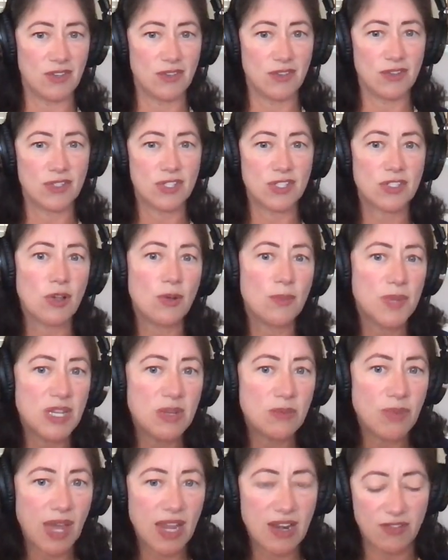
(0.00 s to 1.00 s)
You know, there's so
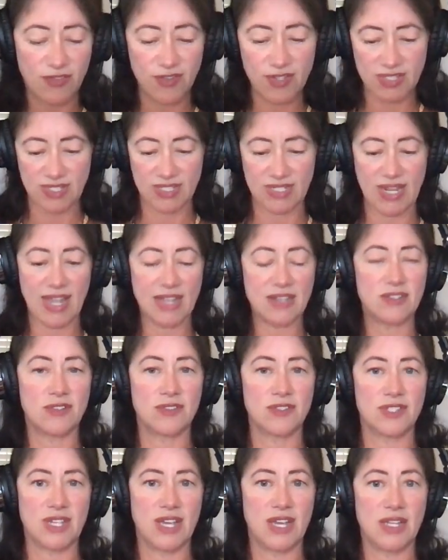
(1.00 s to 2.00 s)
many benefits to
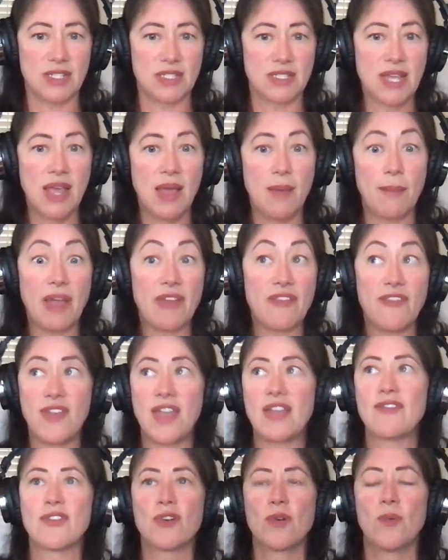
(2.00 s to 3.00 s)
exercise. My
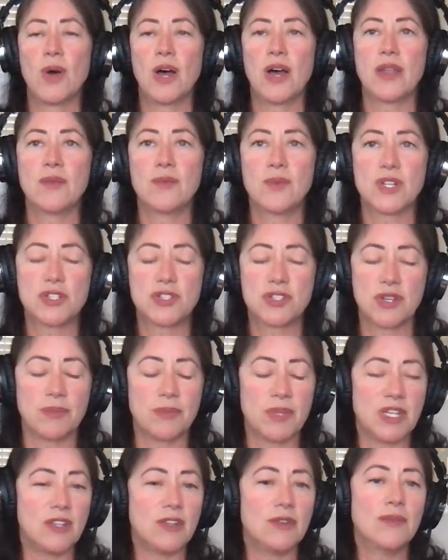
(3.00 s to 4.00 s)
favorite one,
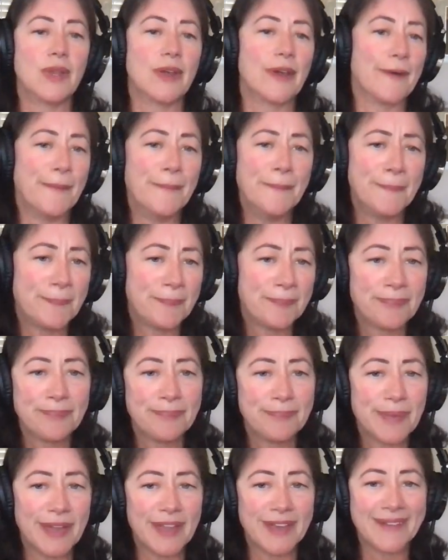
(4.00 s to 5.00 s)
which, I mean, you know,
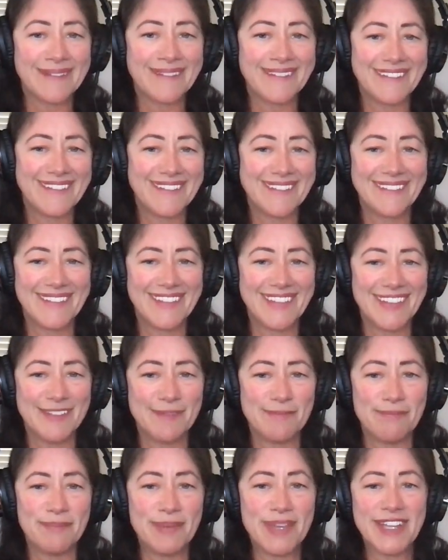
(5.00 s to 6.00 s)
but
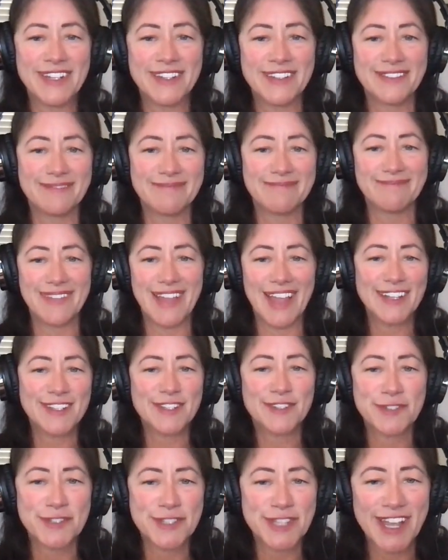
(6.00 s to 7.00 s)
big
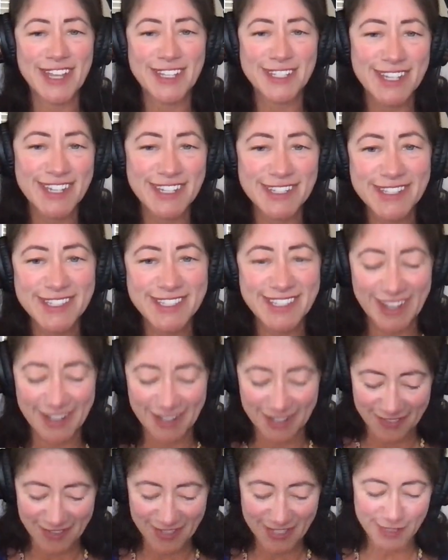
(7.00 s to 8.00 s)
exercise ain't
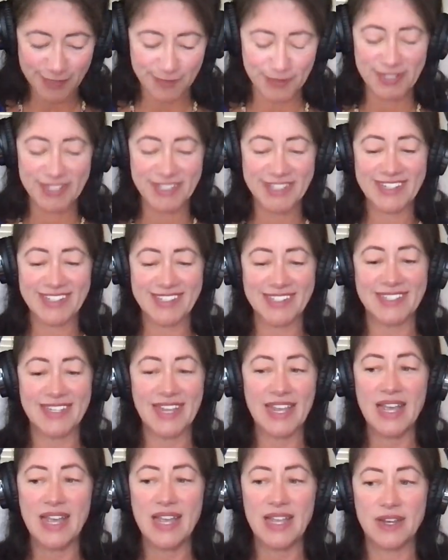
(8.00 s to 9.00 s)
selling this one, is,
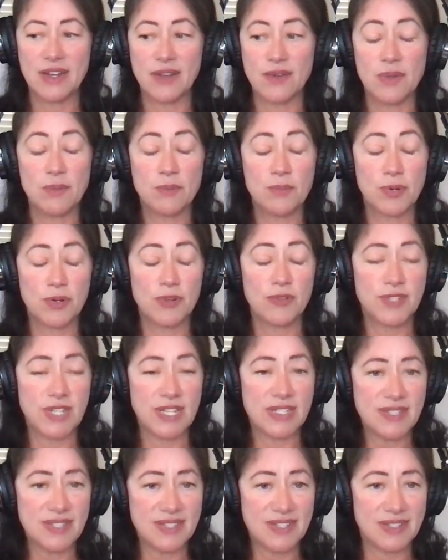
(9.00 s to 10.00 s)
you know,
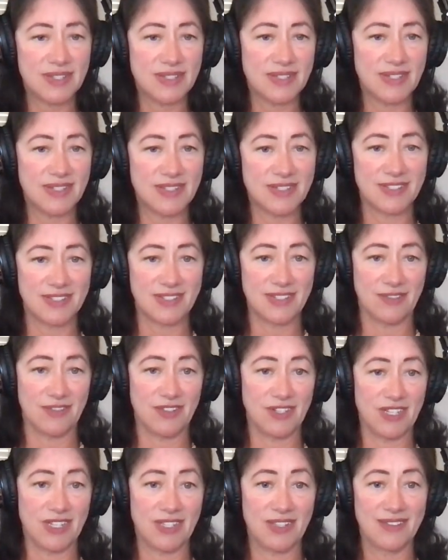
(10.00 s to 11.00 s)
improved insulin
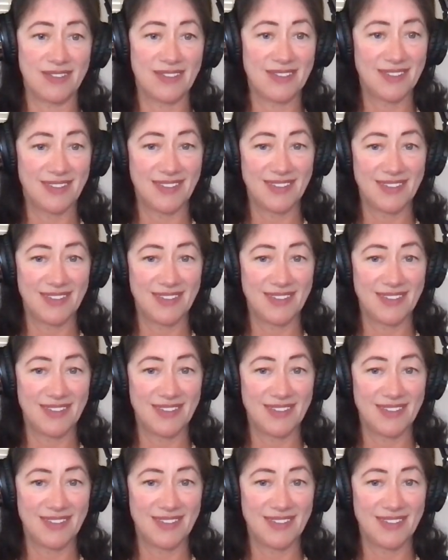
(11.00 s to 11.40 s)
sensitivity.